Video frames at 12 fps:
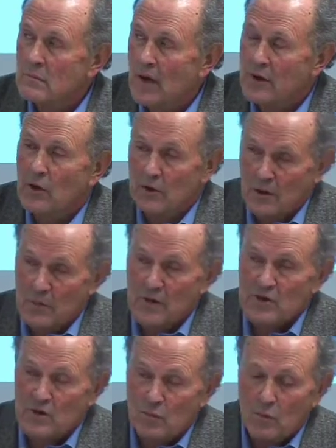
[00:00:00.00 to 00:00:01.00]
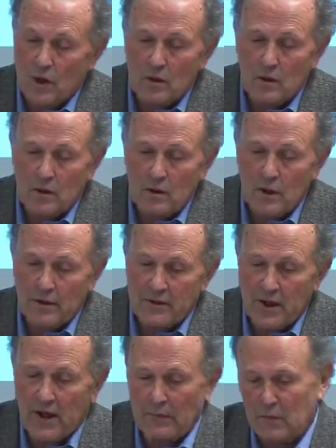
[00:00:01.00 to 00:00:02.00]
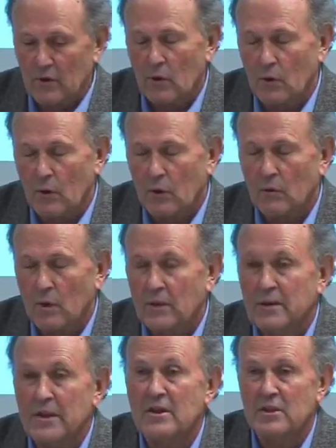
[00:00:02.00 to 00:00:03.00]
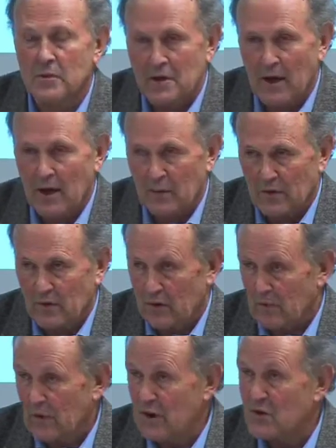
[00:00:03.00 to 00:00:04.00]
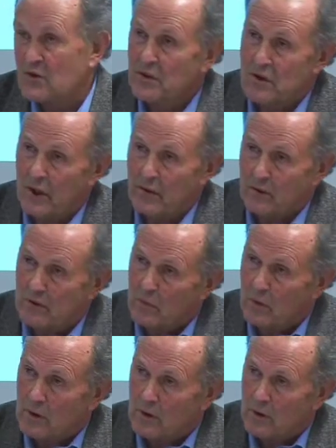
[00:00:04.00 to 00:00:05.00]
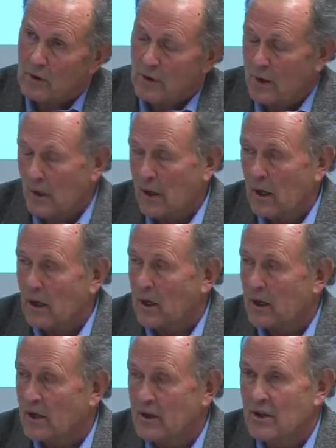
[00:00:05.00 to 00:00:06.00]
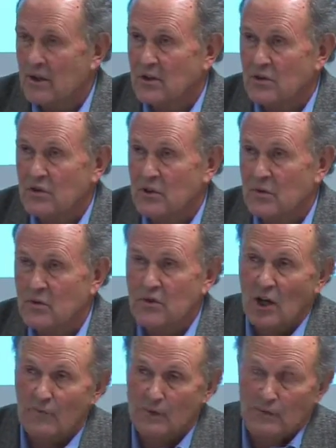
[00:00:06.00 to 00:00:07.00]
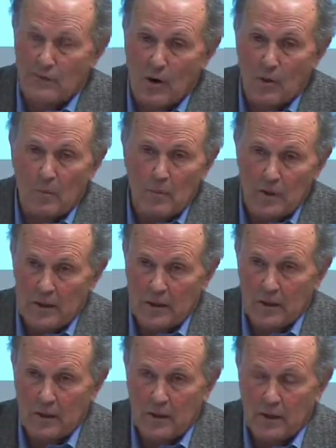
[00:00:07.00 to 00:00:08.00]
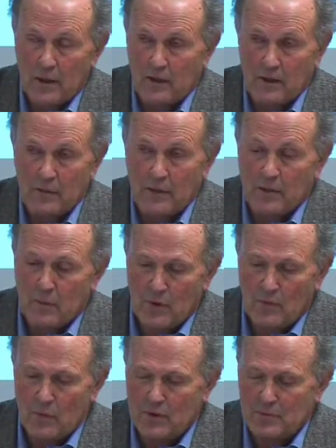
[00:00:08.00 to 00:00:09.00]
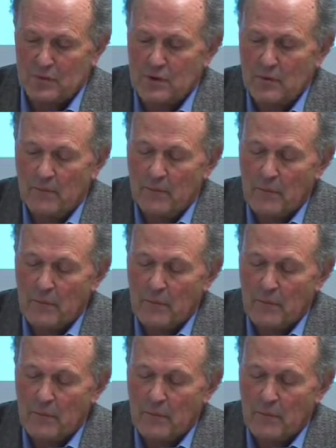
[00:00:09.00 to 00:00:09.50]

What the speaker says: economies will adapt or will need to adapt, and those that don't will soon suffer from economic problems.